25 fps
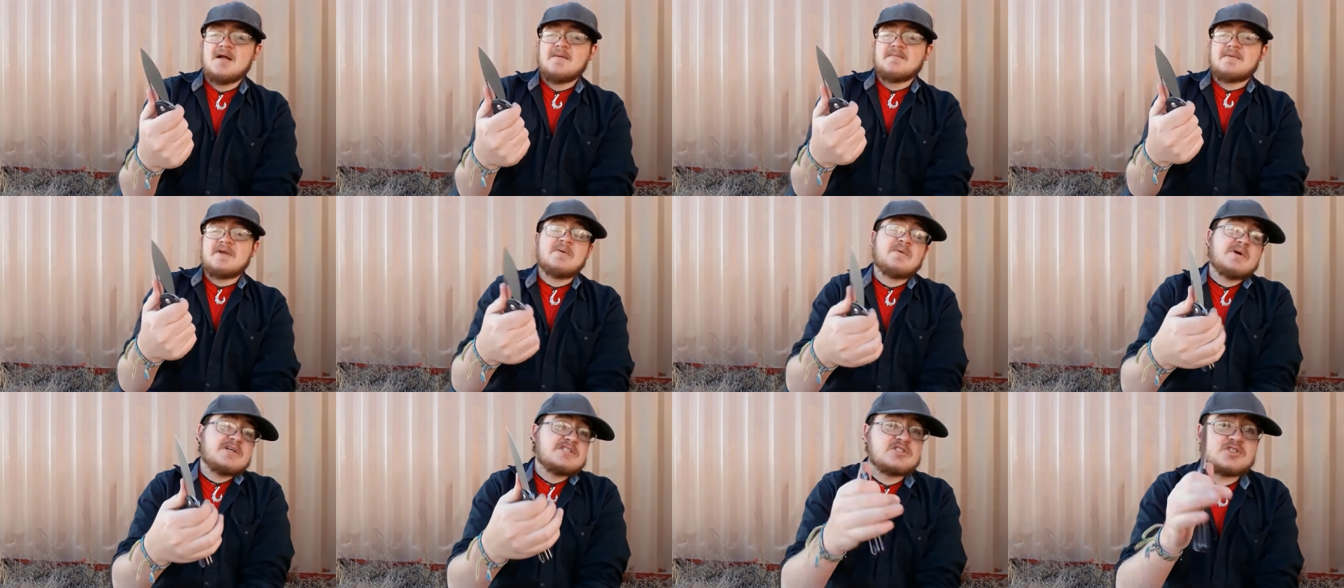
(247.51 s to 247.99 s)
But
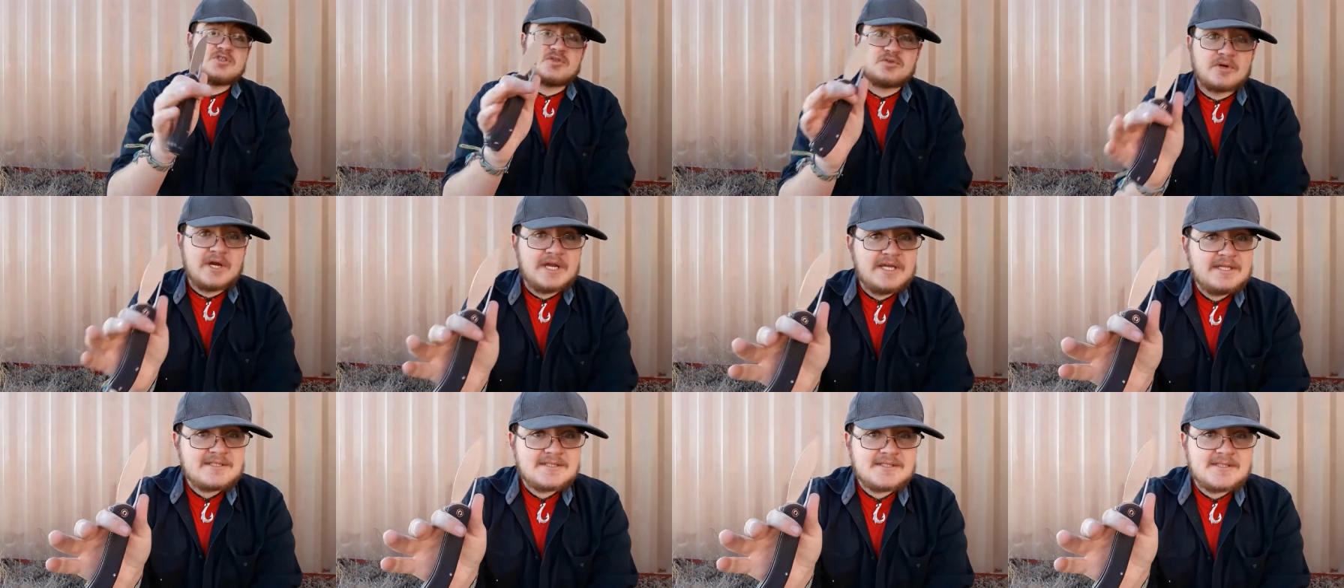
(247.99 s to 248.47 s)
anyways,
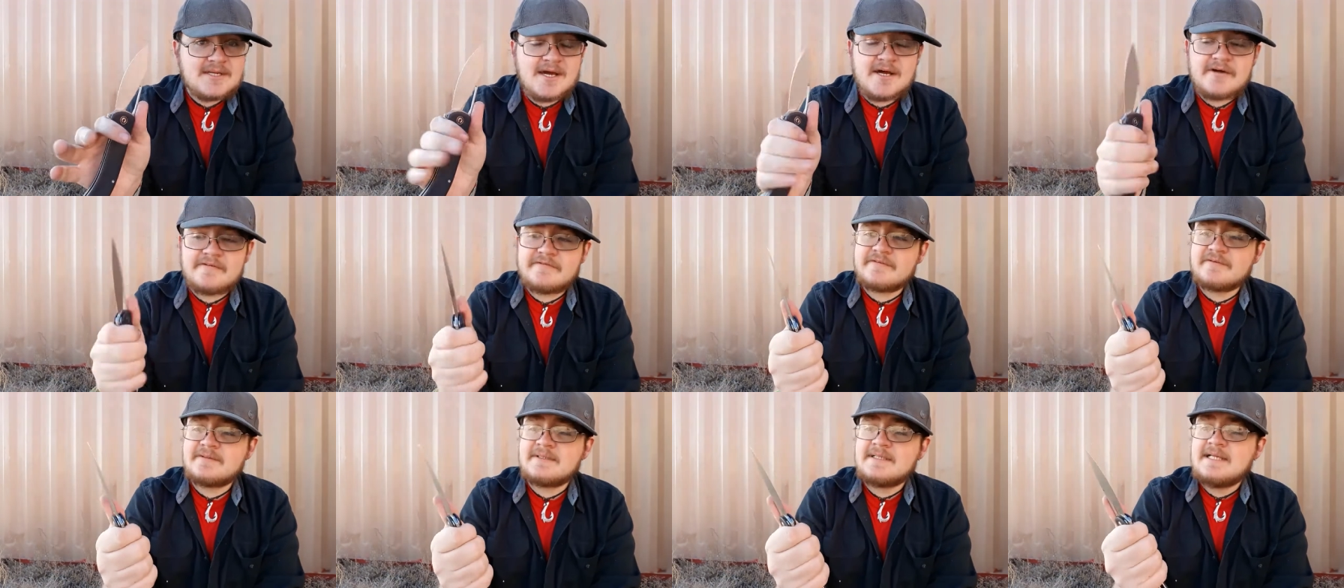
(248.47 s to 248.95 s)
great
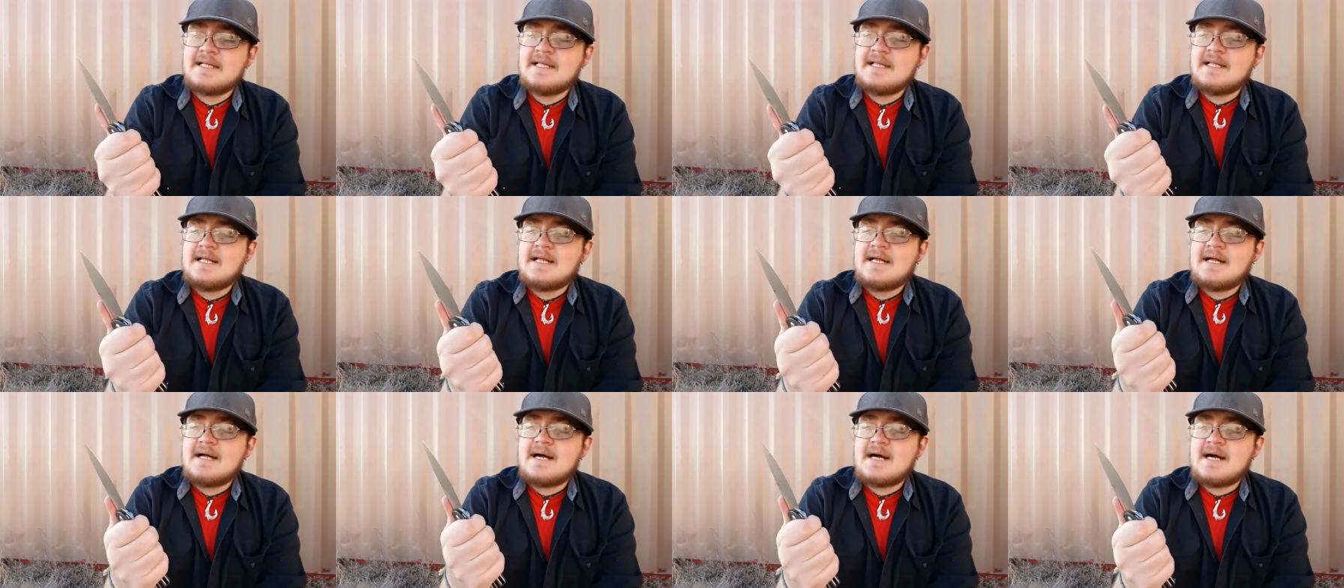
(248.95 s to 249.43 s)
stuff.
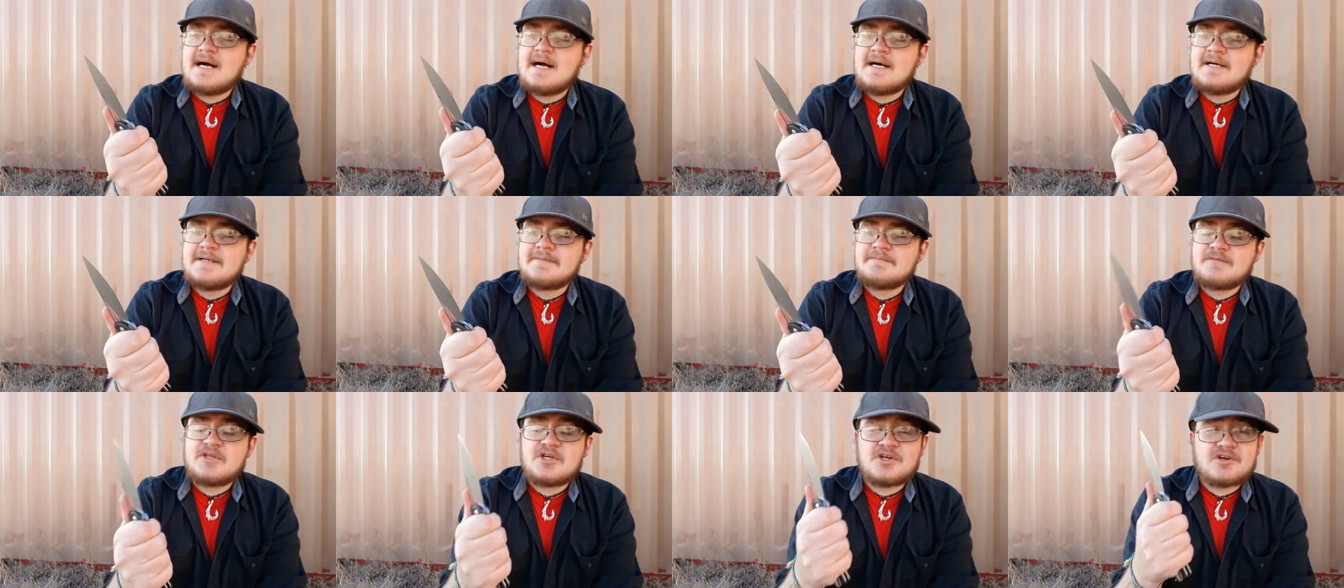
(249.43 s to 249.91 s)

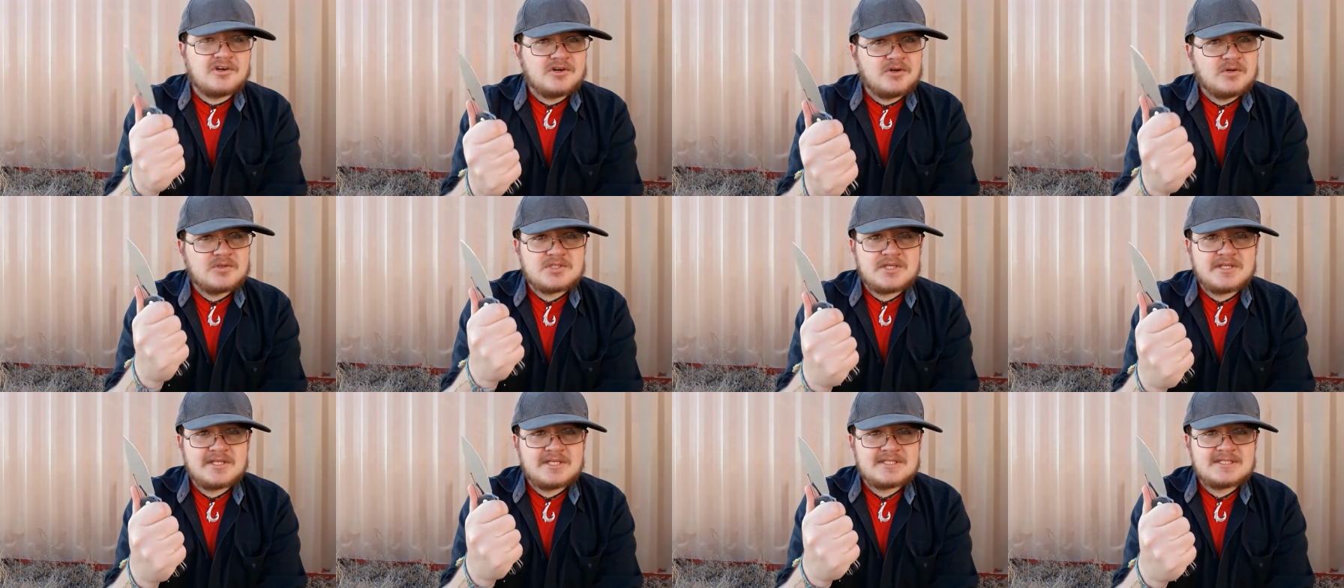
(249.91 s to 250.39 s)
The
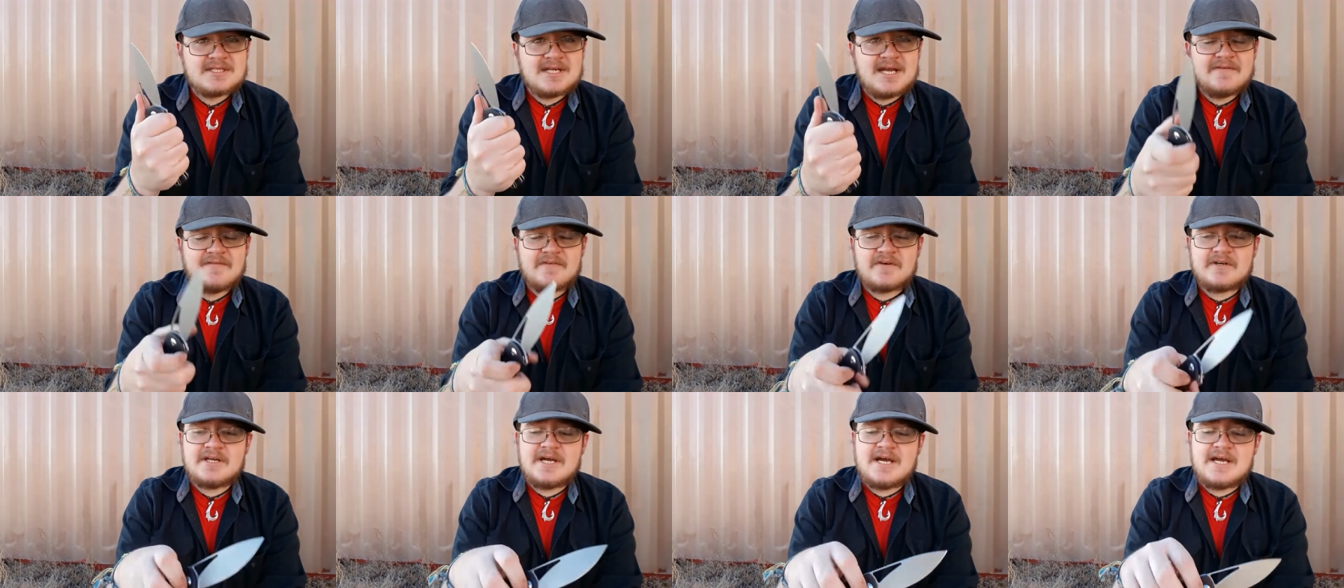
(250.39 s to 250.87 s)
ergos on this
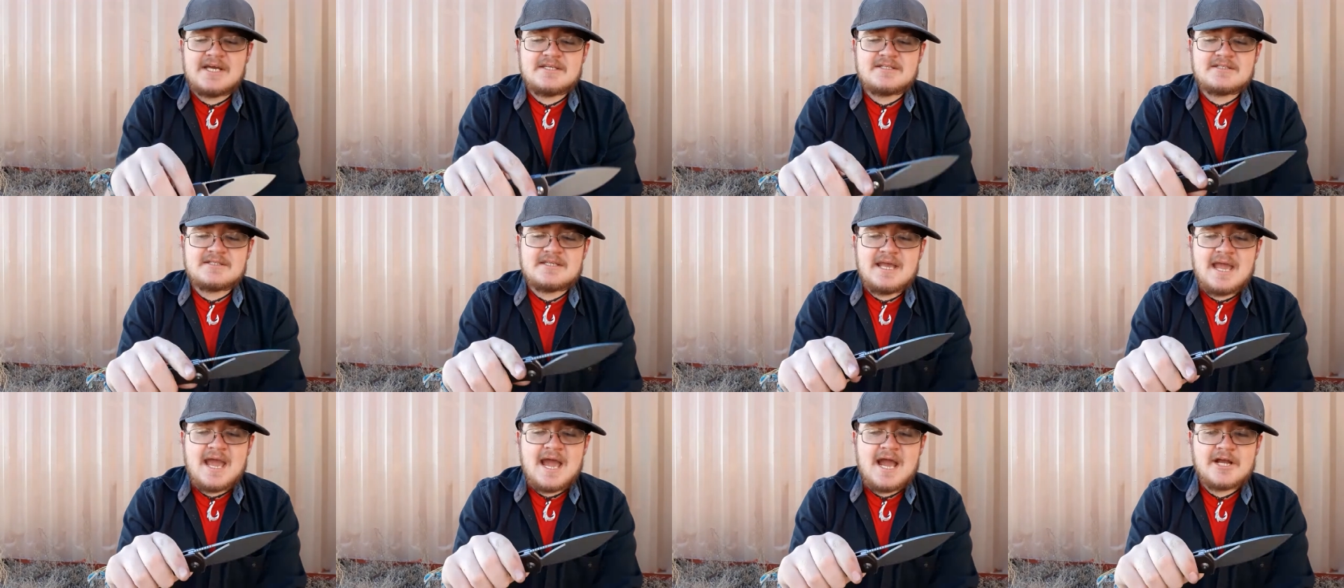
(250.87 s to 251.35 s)
knife are nice.
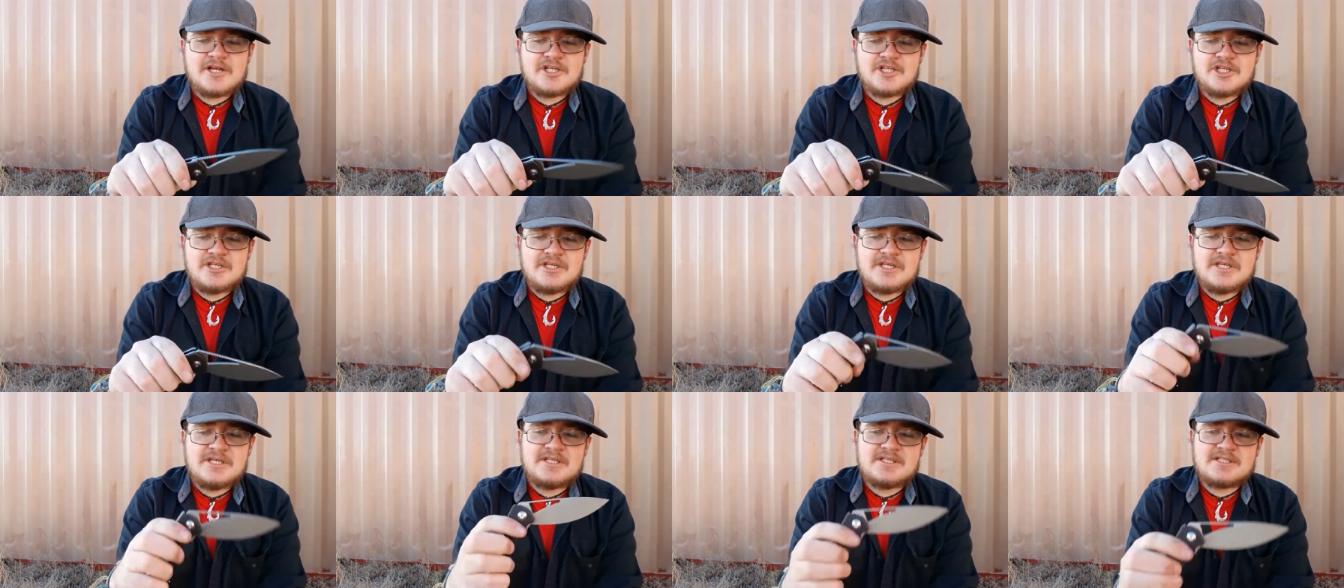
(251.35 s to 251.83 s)
The
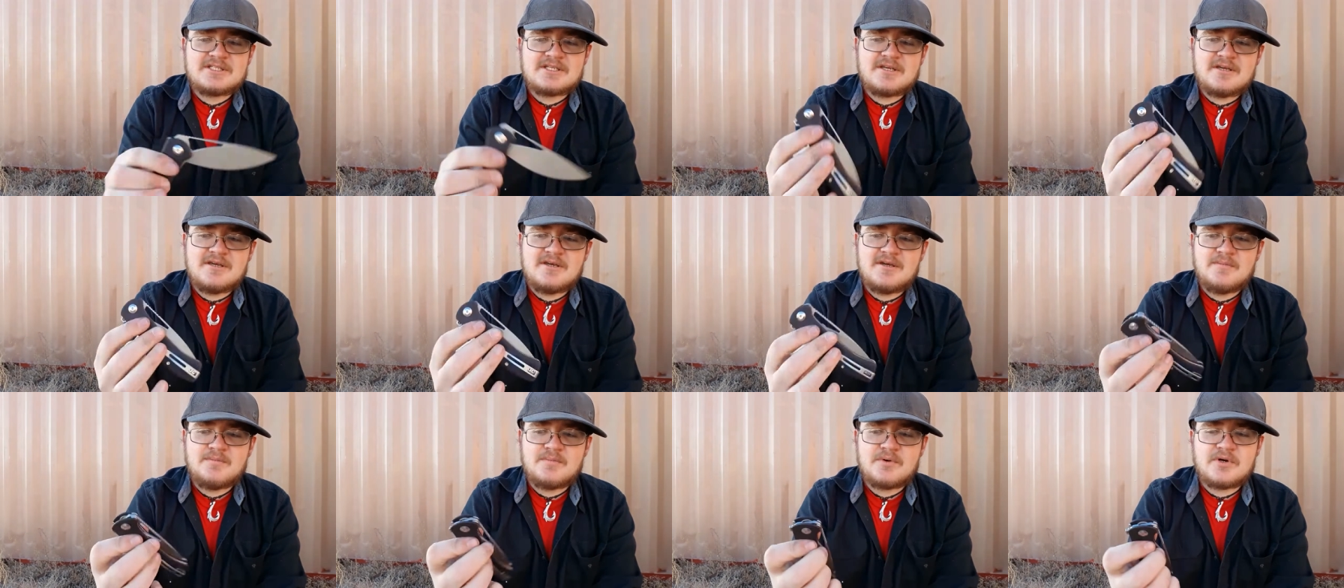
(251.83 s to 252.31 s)
action is
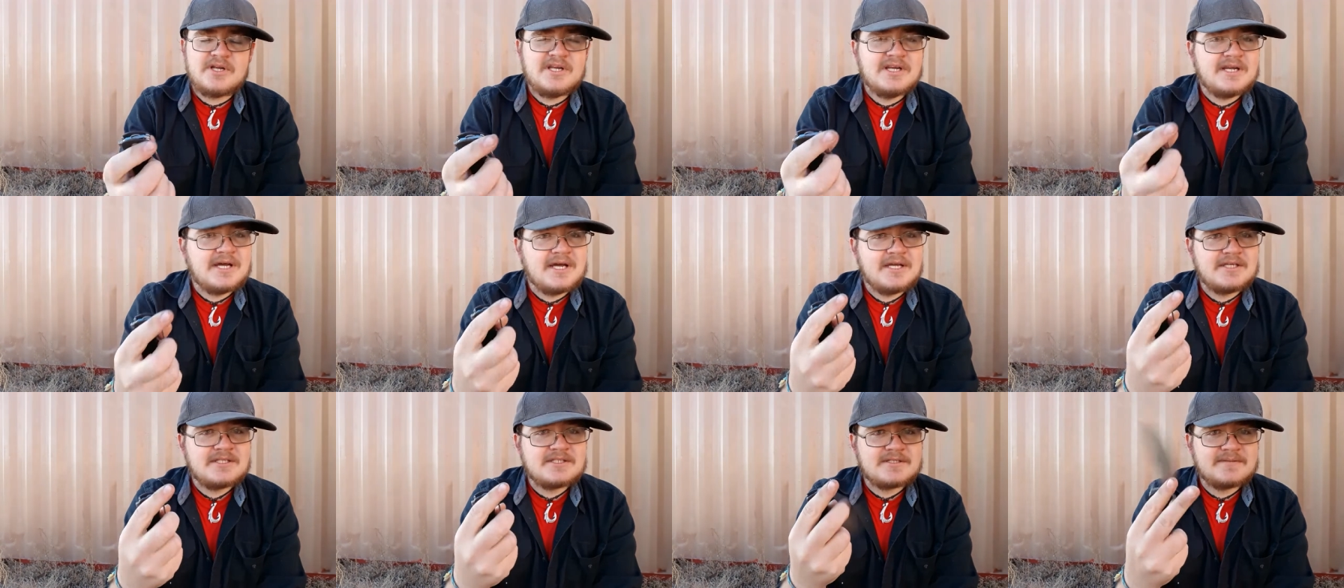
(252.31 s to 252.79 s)
pretty
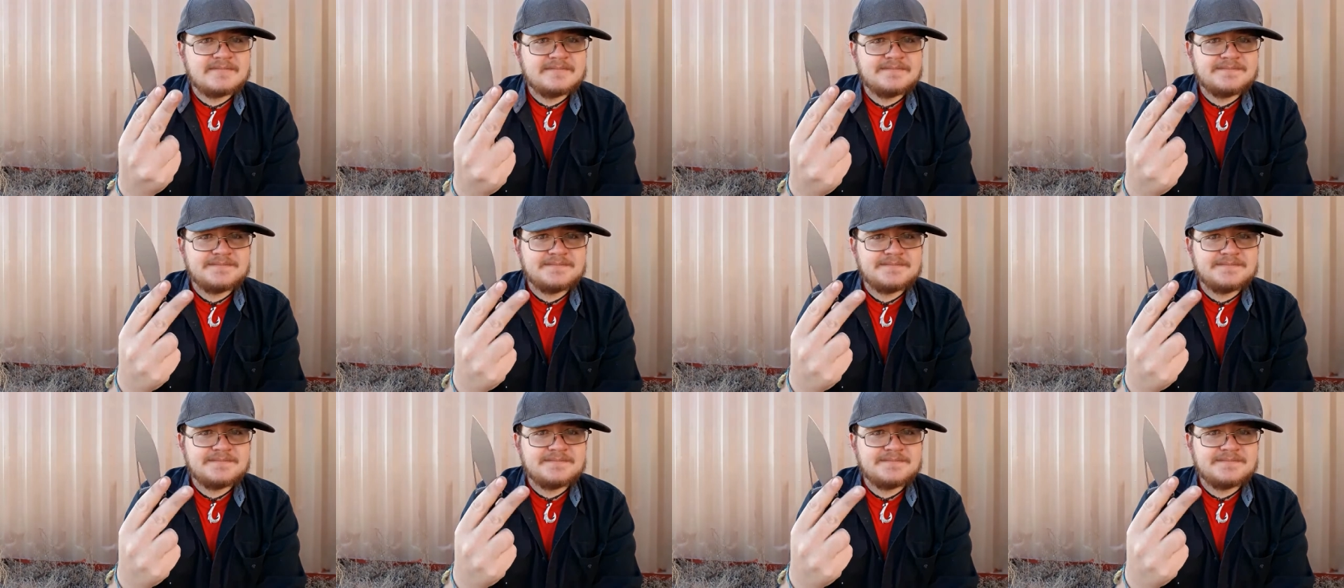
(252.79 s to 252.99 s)
nice.